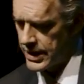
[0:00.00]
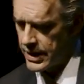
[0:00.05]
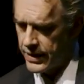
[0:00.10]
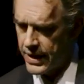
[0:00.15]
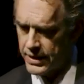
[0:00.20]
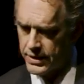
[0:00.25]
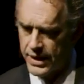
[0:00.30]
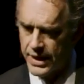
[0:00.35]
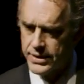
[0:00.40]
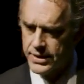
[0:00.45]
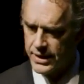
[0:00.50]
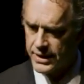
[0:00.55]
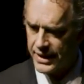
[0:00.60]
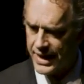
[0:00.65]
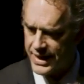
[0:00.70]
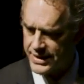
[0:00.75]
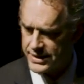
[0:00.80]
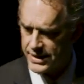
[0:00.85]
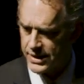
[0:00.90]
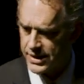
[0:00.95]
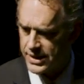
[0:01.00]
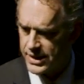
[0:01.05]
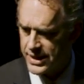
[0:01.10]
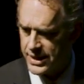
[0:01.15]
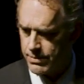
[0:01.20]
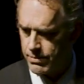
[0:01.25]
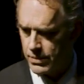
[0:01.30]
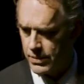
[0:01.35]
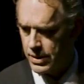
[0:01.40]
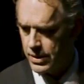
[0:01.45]
And that's a classic
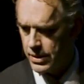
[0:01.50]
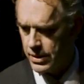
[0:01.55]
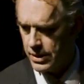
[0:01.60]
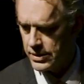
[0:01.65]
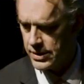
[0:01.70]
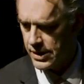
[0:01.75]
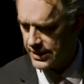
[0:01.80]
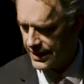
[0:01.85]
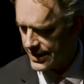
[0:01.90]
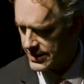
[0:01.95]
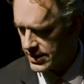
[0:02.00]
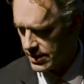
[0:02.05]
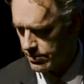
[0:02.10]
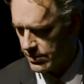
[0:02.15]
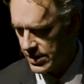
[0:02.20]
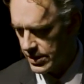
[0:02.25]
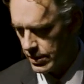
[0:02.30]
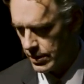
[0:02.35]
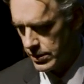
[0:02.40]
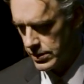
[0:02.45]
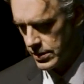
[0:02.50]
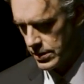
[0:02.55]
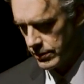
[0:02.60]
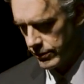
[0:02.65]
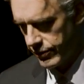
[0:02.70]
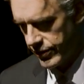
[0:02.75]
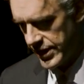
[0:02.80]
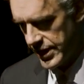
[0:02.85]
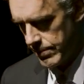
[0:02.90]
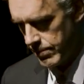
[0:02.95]
theme. It's a classic mythological
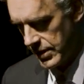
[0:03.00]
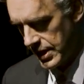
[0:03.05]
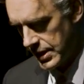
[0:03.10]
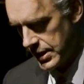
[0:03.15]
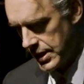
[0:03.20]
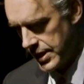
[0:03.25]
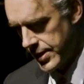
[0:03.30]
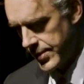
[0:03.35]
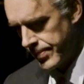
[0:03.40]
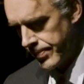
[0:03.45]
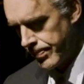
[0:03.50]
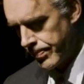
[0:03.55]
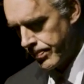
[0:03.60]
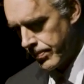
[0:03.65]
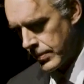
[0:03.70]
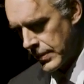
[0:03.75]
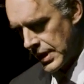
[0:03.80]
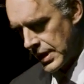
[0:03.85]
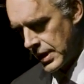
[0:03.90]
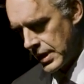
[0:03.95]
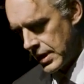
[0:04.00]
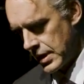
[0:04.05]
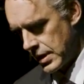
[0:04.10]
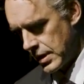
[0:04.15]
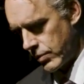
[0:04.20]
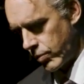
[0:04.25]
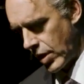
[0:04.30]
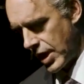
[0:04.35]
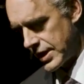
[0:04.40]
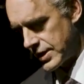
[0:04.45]
theme, that
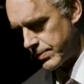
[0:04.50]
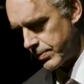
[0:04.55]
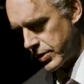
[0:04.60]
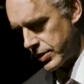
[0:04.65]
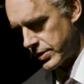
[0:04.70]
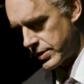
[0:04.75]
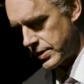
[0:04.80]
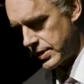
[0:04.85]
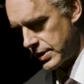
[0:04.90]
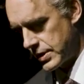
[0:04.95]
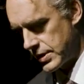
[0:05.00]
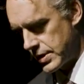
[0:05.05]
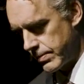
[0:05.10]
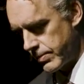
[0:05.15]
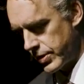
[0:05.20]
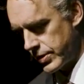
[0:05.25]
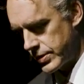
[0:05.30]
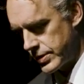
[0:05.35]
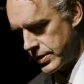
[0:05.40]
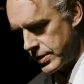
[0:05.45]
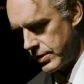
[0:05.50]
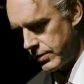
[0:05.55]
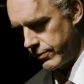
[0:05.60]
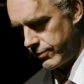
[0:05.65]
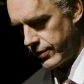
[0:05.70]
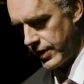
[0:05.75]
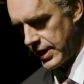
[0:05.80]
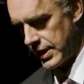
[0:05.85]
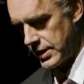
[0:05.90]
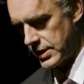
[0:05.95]
the wise person is the person who
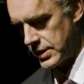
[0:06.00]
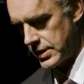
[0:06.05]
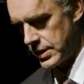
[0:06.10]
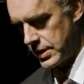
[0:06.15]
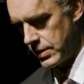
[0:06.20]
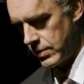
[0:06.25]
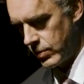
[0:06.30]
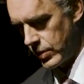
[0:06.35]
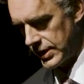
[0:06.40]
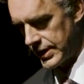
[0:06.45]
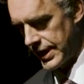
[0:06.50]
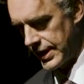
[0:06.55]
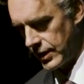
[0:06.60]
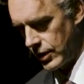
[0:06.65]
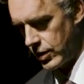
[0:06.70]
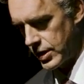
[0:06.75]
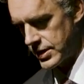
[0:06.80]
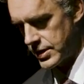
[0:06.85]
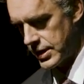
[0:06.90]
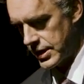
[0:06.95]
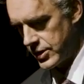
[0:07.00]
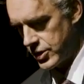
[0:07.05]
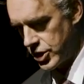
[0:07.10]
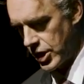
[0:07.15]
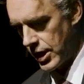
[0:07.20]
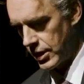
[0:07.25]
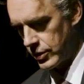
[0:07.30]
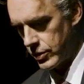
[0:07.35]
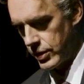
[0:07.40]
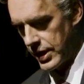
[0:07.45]
finds what they lost in
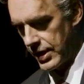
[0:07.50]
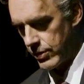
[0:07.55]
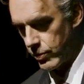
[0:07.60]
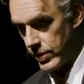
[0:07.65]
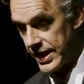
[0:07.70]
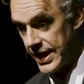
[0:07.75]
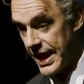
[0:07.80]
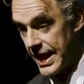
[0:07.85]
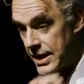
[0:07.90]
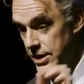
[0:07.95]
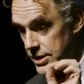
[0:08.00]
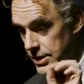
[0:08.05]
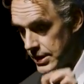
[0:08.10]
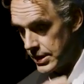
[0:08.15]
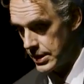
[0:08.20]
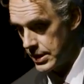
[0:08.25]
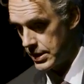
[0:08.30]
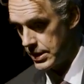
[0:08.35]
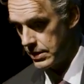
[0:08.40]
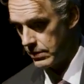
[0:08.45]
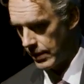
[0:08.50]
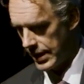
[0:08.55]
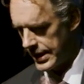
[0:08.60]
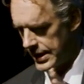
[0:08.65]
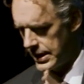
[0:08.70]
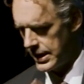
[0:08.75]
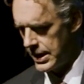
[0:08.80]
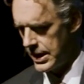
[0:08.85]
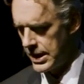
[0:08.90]
childhood and regains it, right?